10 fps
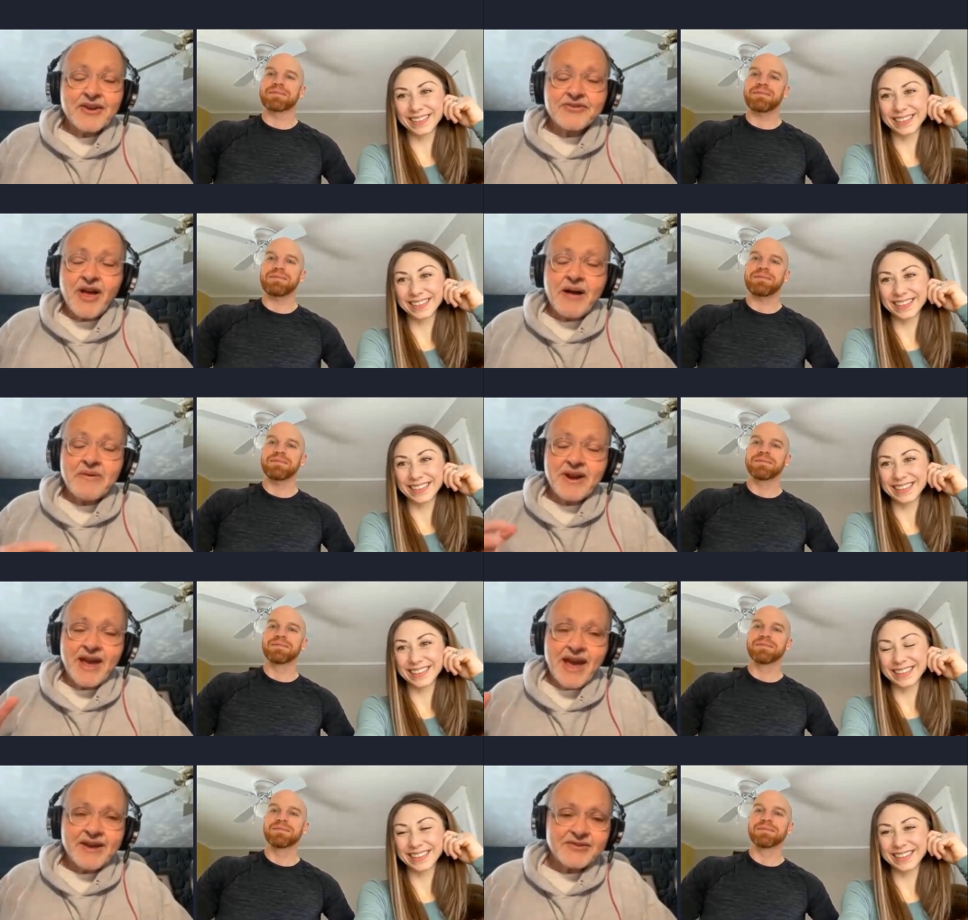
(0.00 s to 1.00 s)
Speaker 1: So I'm going to
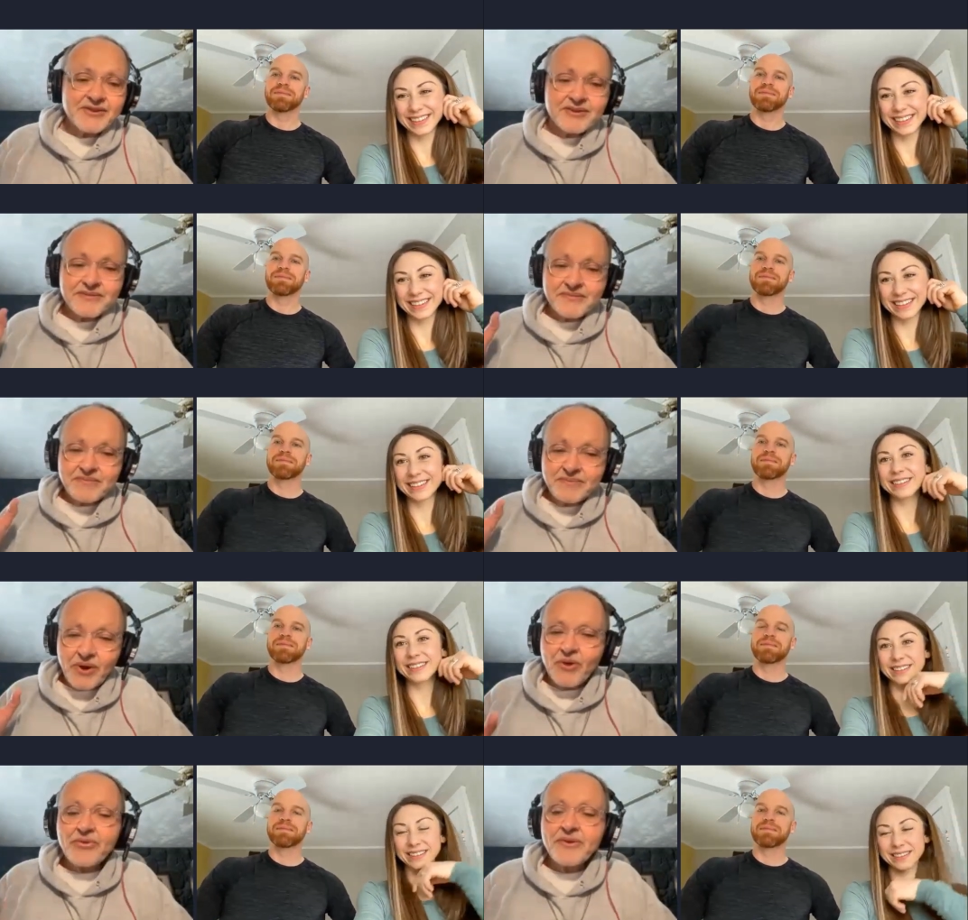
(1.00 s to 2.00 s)
ask
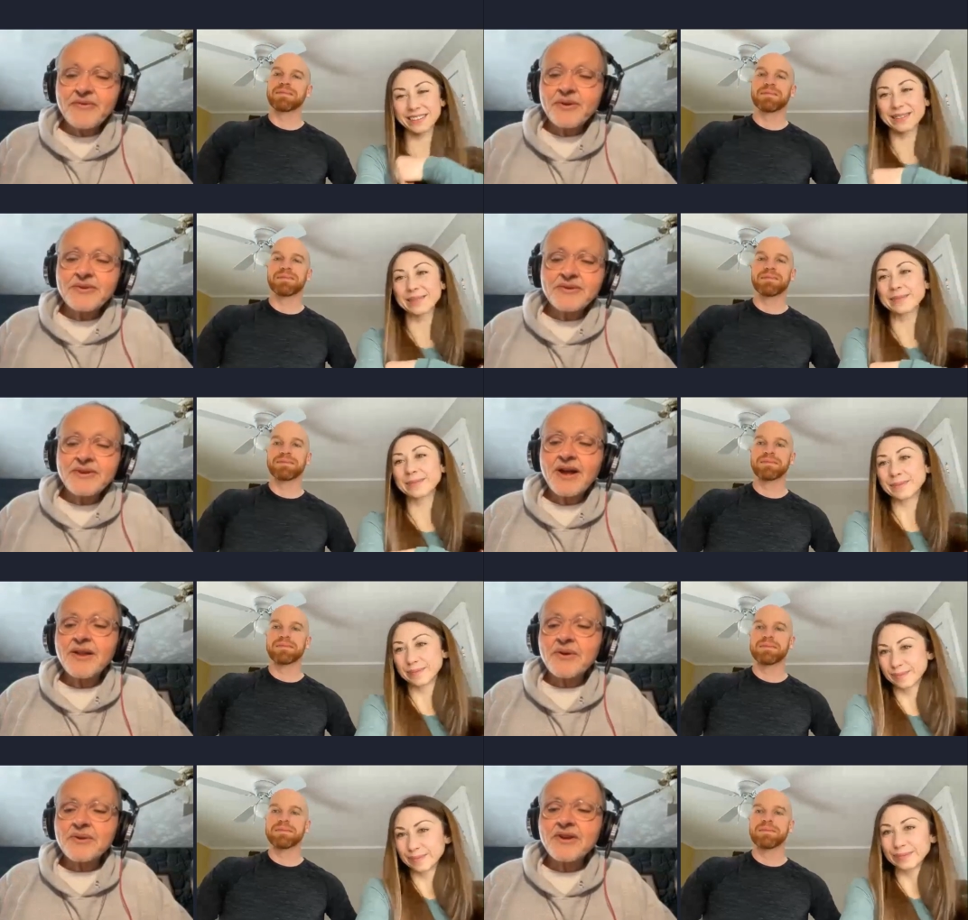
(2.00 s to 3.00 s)
both of you, tell
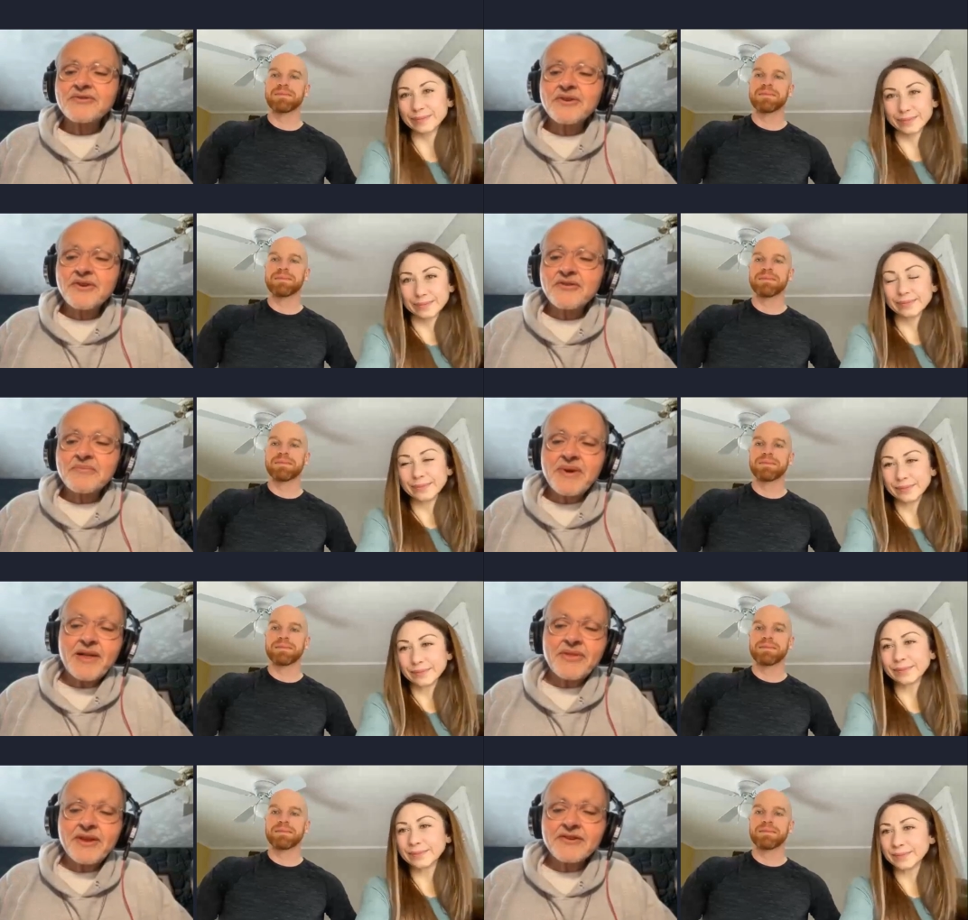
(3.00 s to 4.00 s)
our listeners
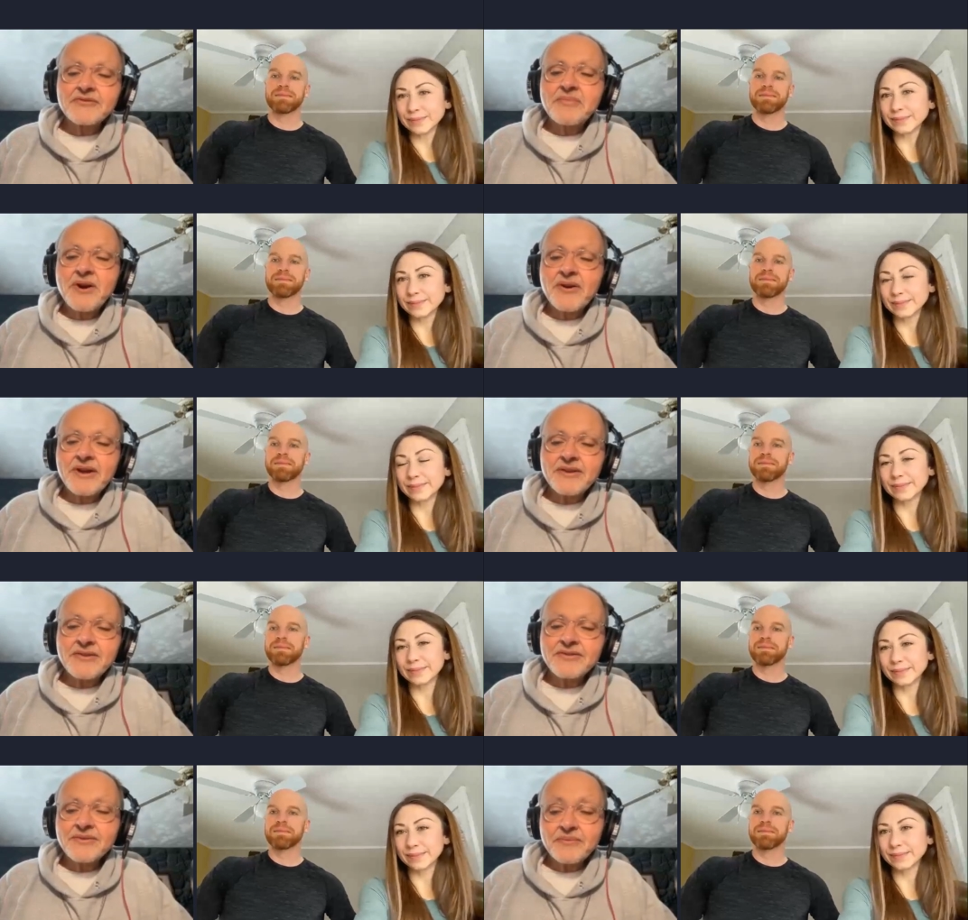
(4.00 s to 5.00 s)
about the
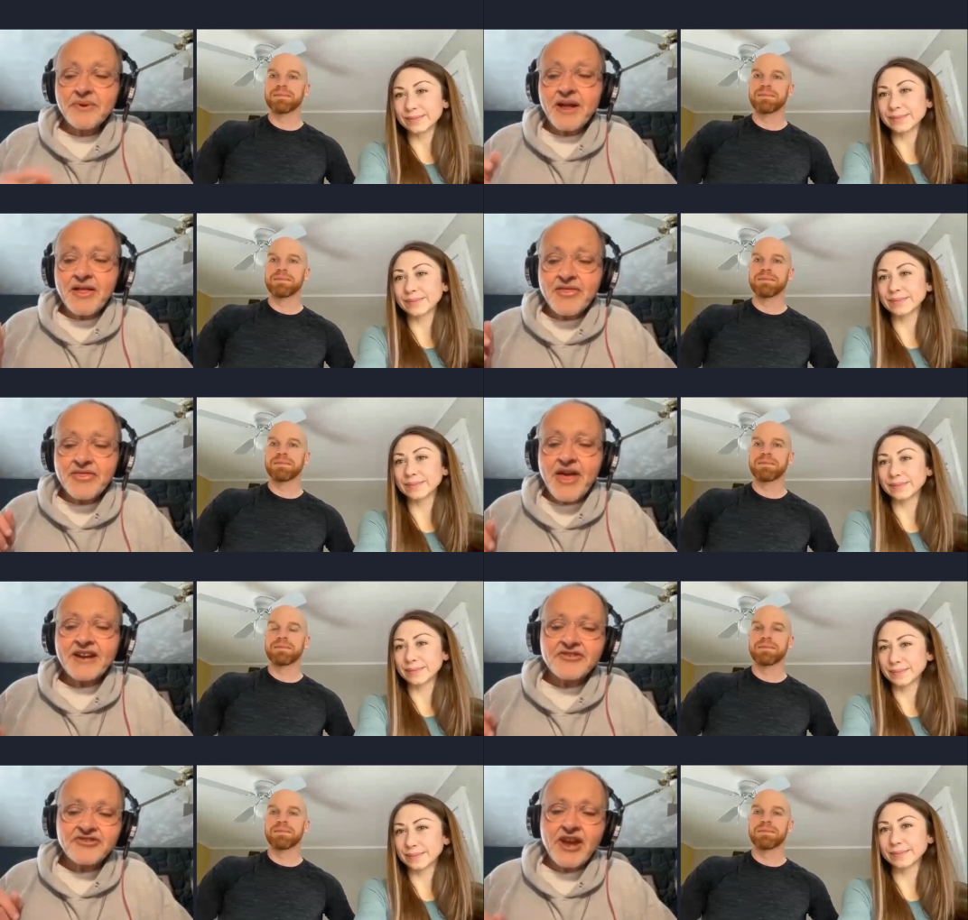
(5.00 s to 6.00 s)
experience
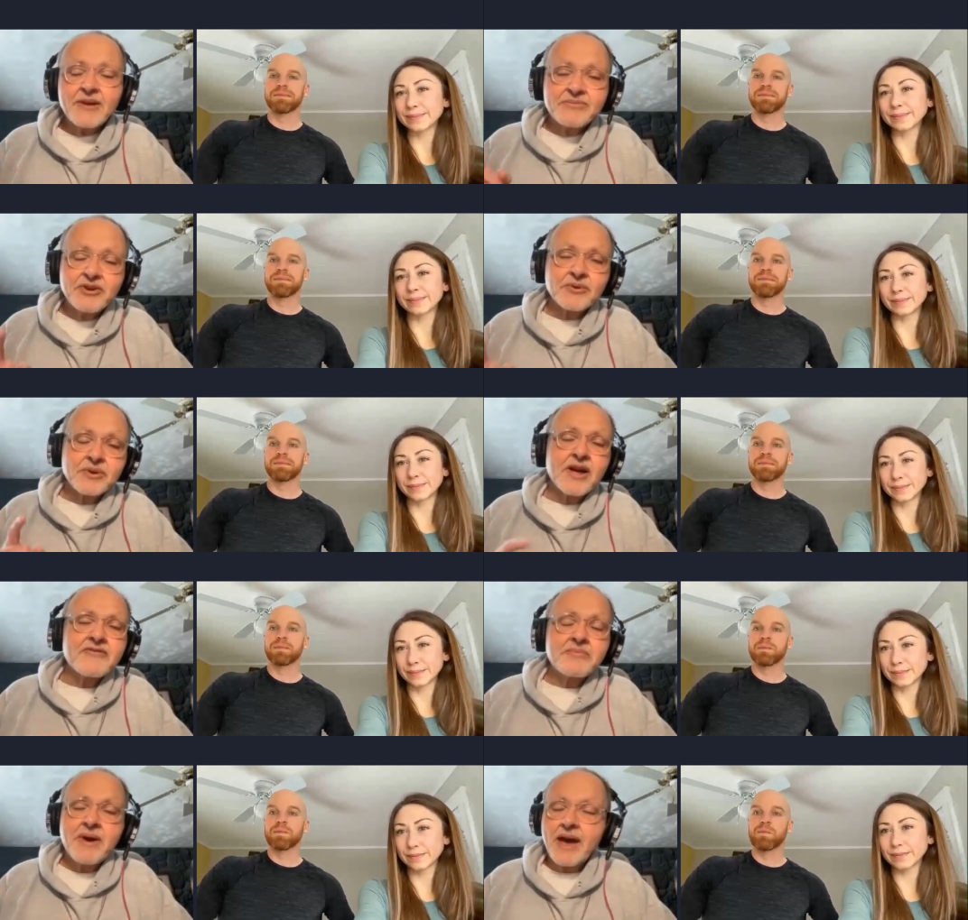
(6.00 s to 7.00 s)
that shaped your
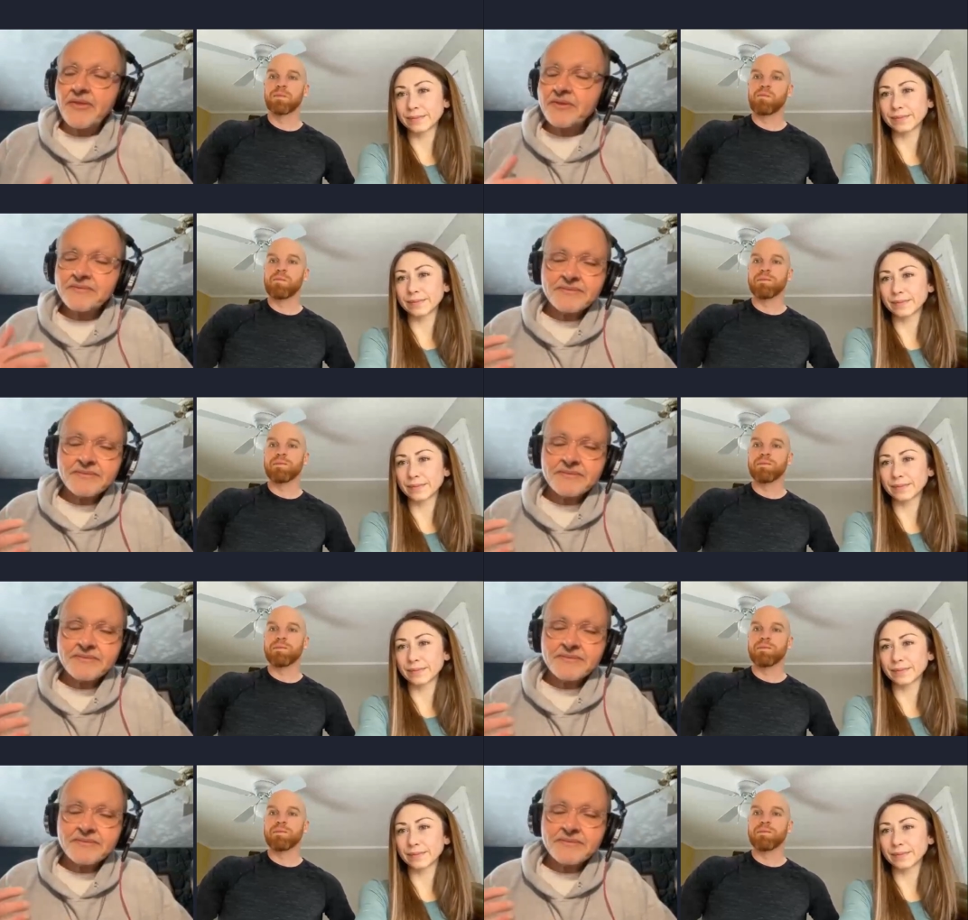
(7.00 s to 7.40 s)
life path.